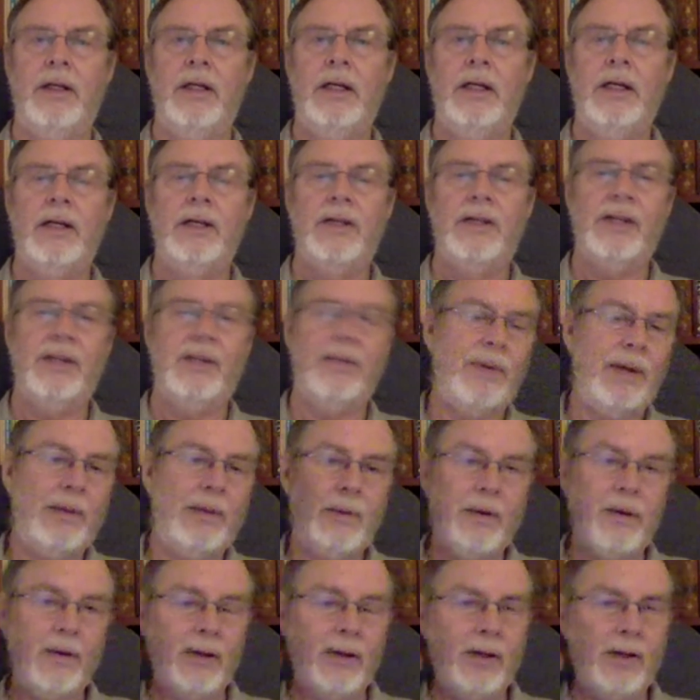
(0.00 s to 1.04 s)
Some
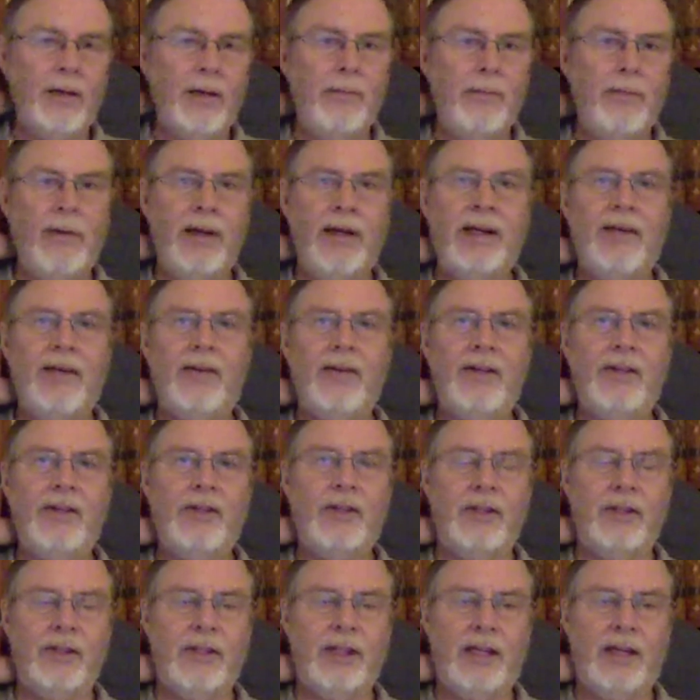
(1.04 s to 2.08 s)
people, many
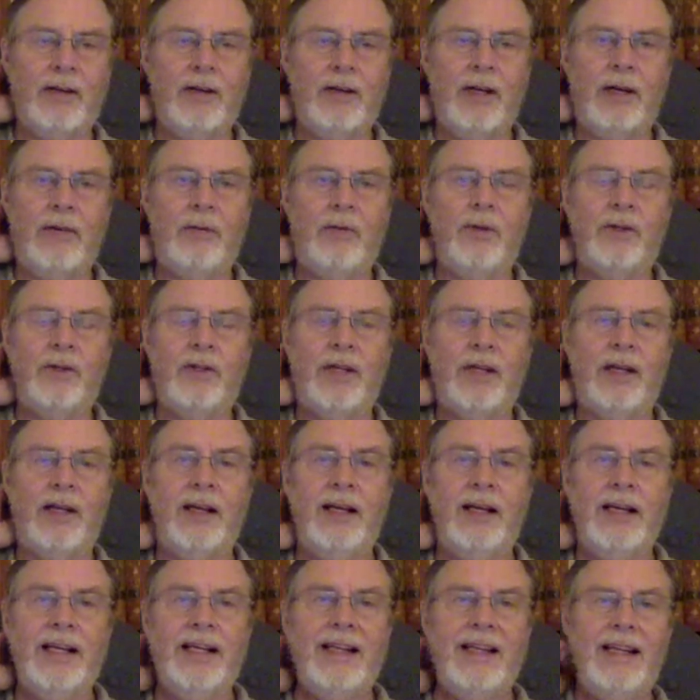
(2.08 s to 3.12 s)
Christians, I would say,
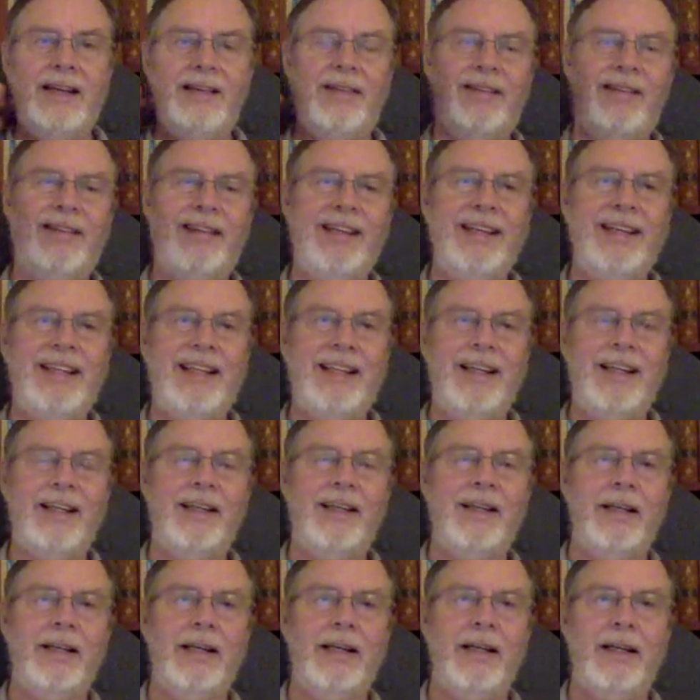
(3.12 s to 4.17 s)
they think
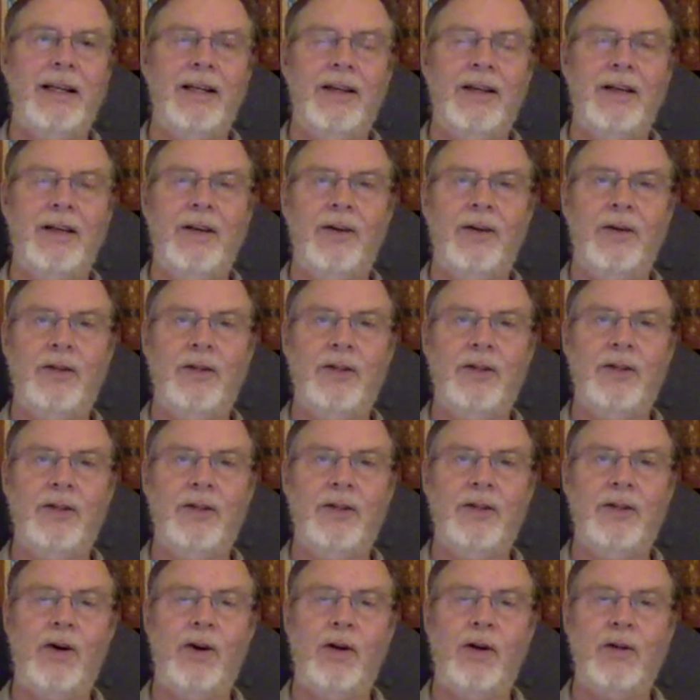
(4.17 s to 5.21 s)
that, you know, just
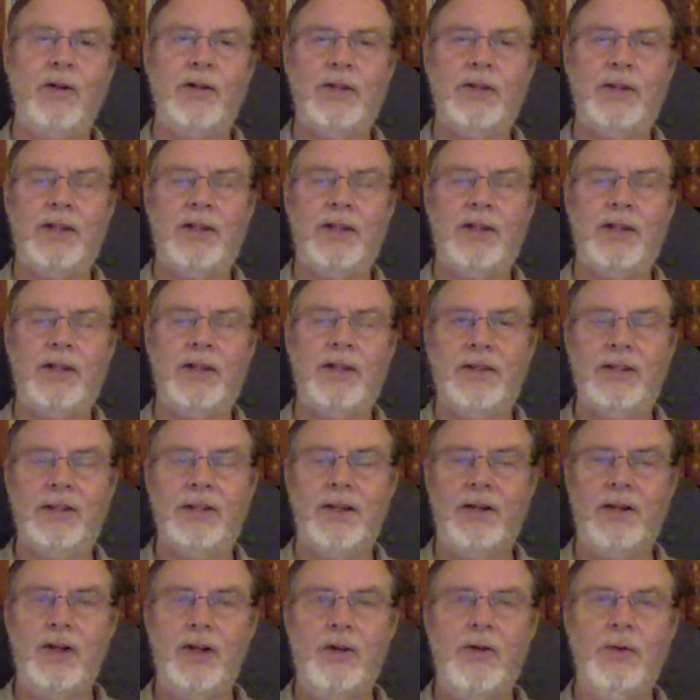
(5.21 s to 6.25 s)
because there is
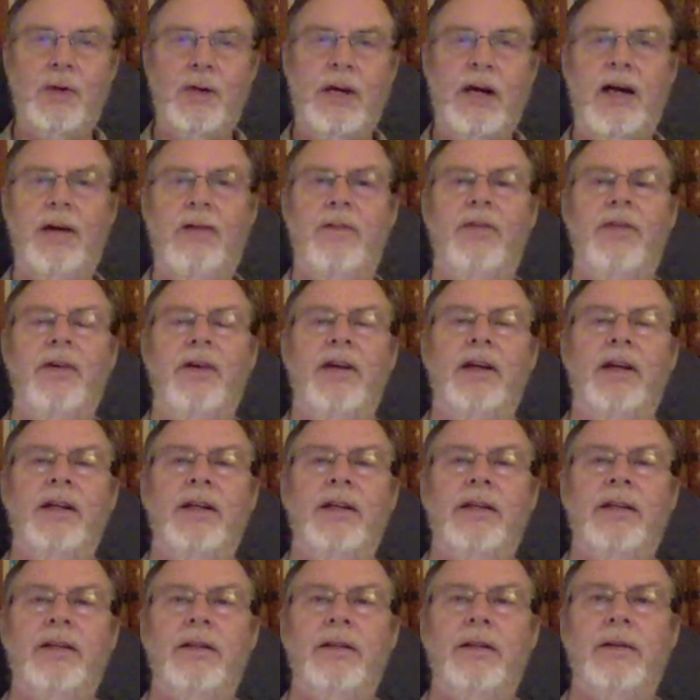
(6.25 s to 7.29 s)
a new
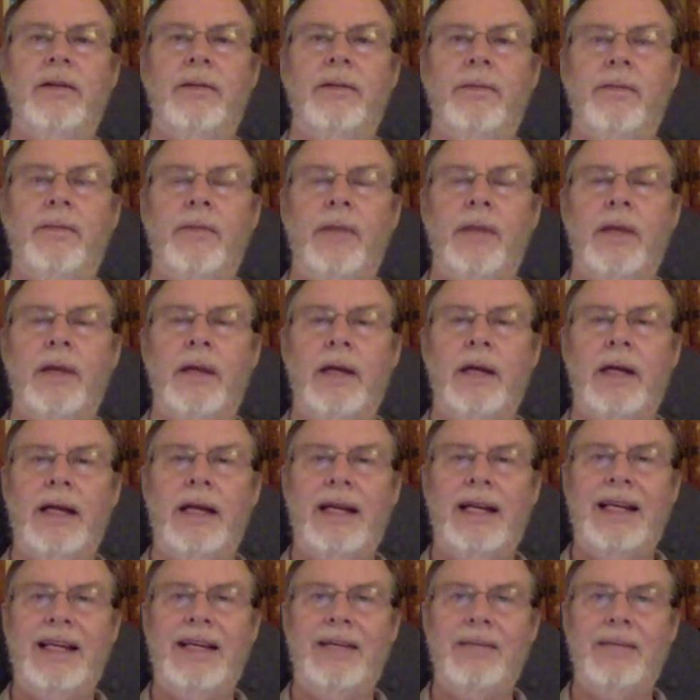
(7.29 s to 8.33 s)
covenant,
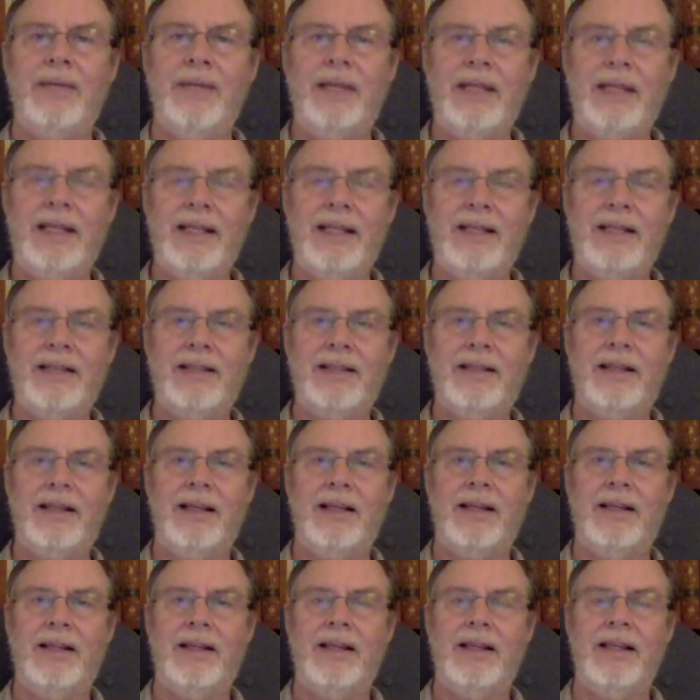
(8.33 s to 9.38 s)
it means
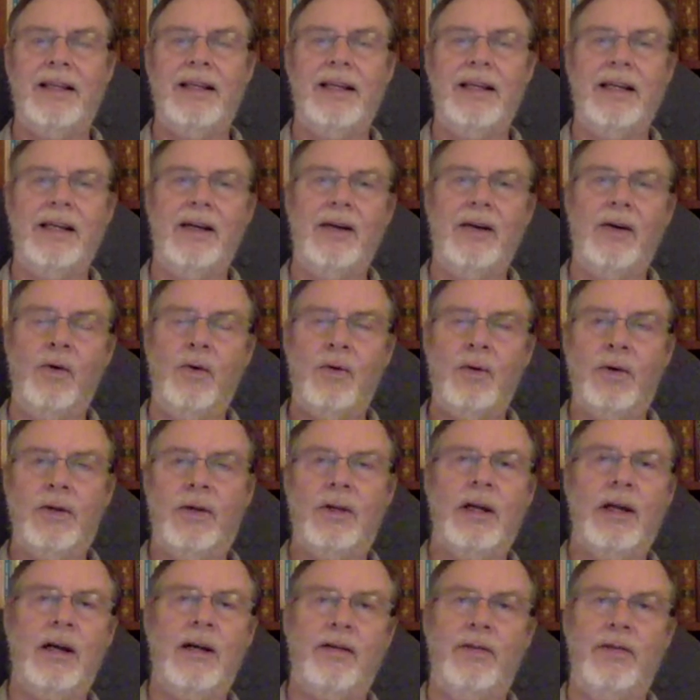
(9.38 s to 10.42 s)
that the old
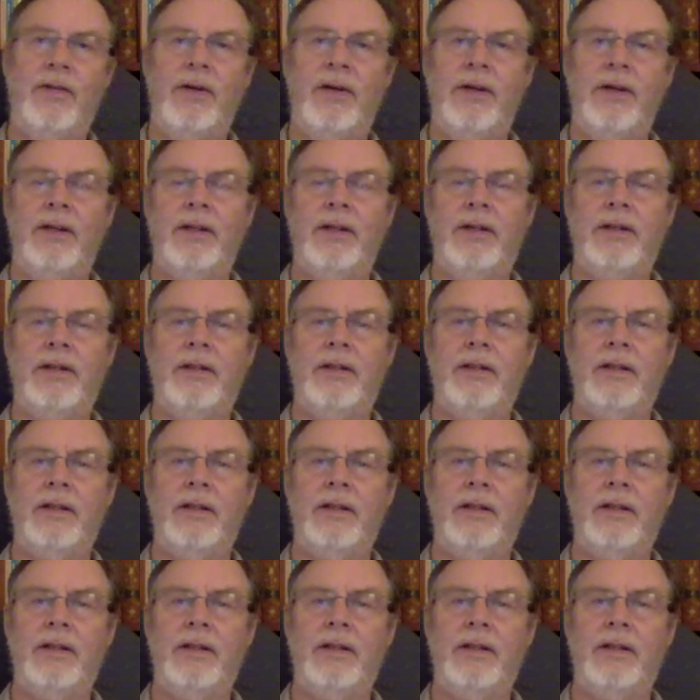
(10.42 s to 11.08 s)
covenant